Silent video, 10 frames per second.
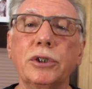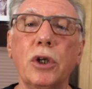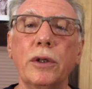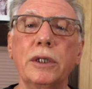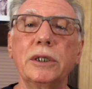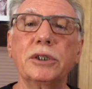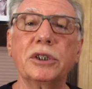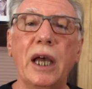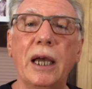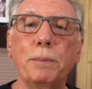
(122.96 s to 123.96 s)
are the
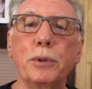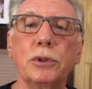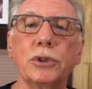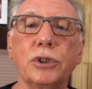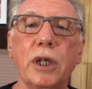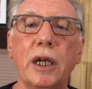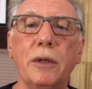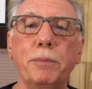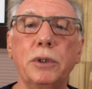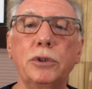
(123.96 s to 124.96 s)
examples that
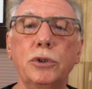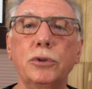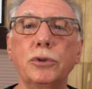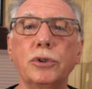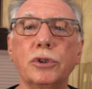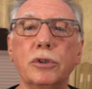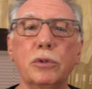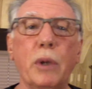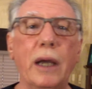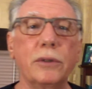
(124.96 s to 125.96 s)
have been used
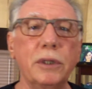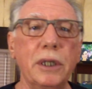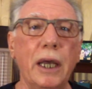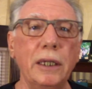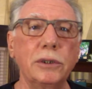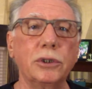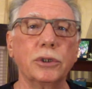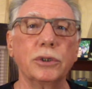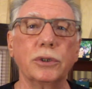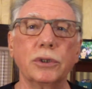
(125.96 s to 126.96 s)
throughout the
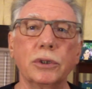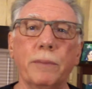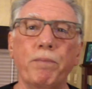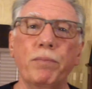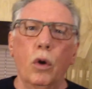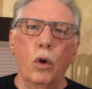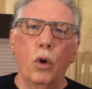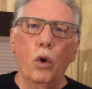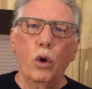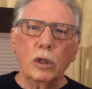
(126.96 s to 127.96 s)
ages.
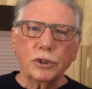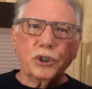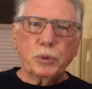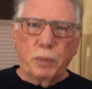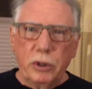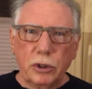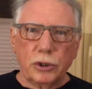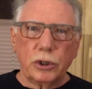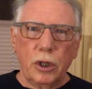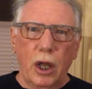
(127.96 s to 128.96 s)
All
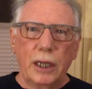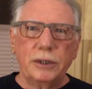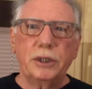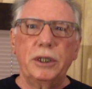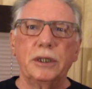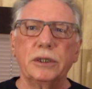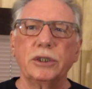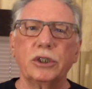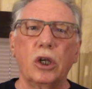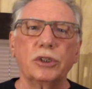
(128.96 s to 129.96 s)
spiritual
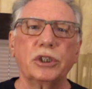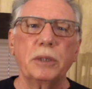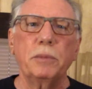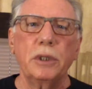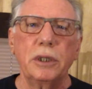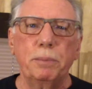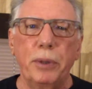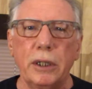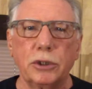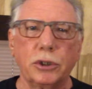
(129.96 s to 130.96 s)
ideas are similarly
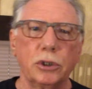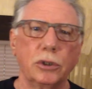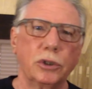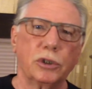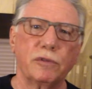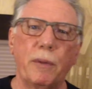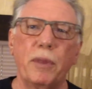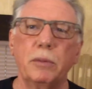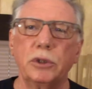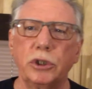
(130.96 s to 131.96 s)
pictures
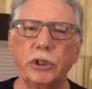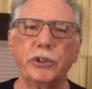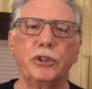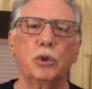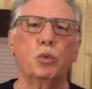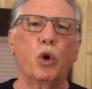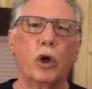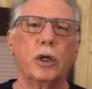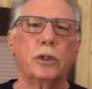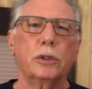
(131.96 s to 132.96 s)
from the material
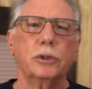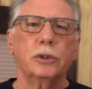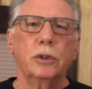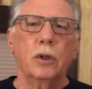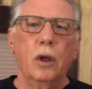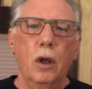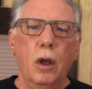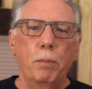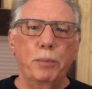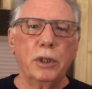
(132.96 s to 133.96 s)
world
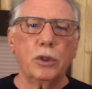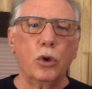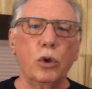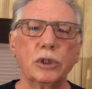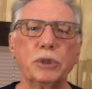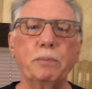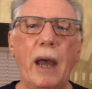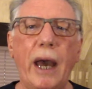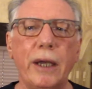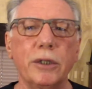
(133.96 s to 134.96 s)
because
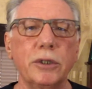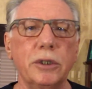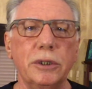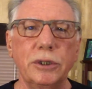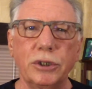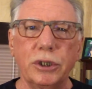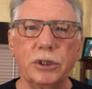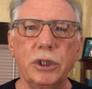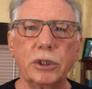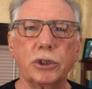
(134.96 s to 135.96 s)
matter is the
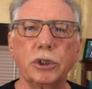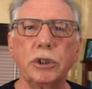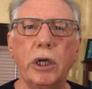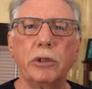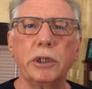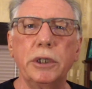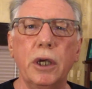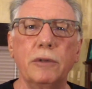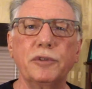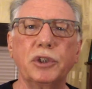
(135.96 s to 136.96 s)
dictionary
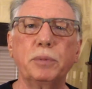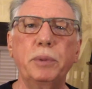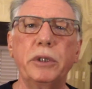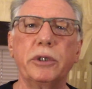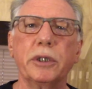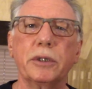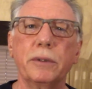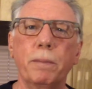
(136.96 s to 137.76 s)
of spirit.